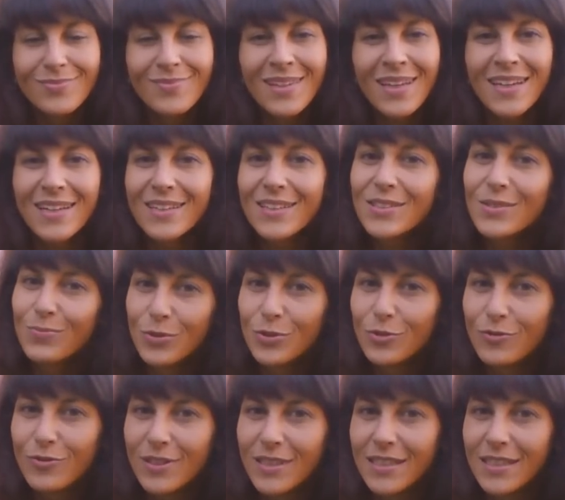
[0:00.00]
and his
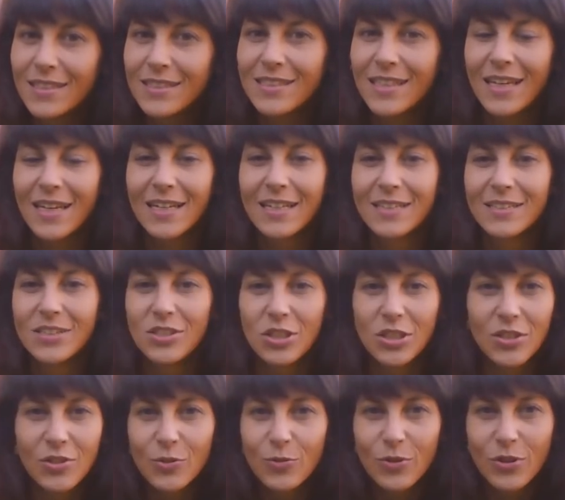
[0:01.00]
movies and his
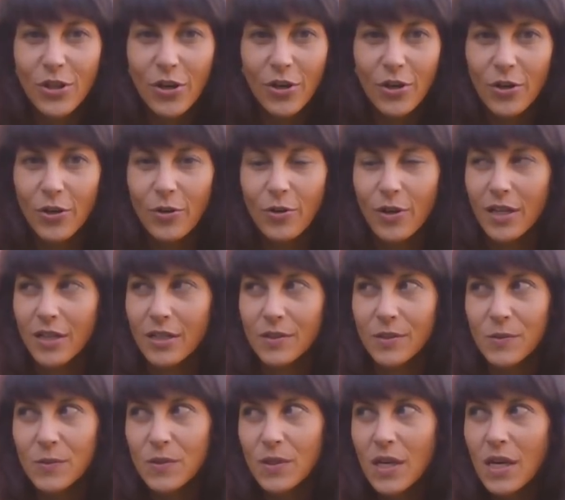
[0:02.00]
Jeet Kune Do and
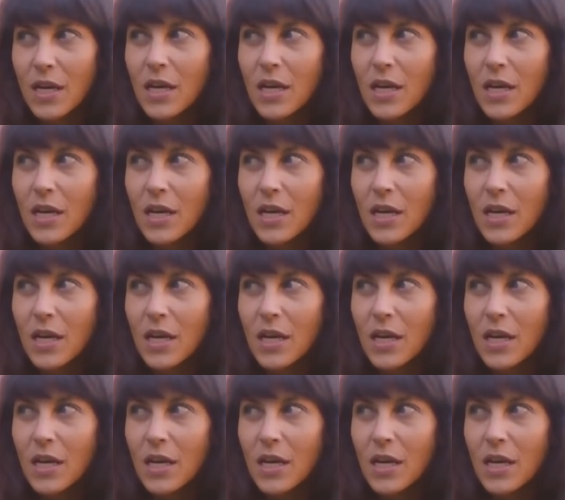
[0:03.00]
his